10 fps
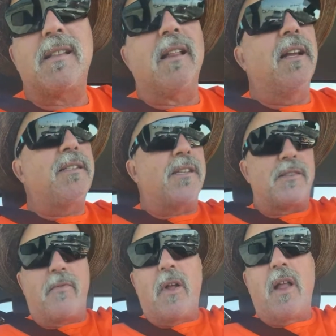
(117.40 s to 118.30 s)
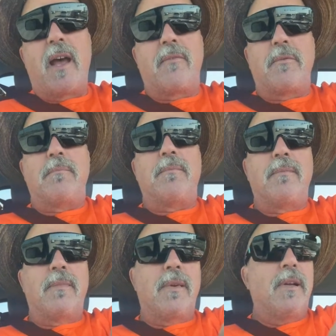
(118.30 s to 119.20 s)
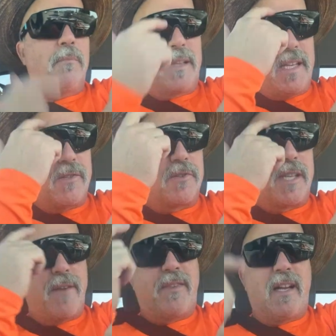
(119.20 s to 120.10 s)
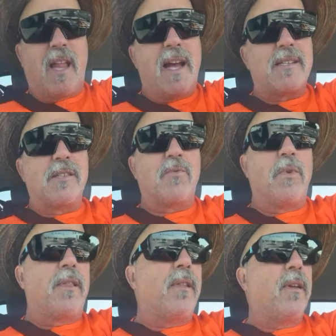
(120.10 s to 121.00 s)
The lenses fall out of them. But these are safety glasses with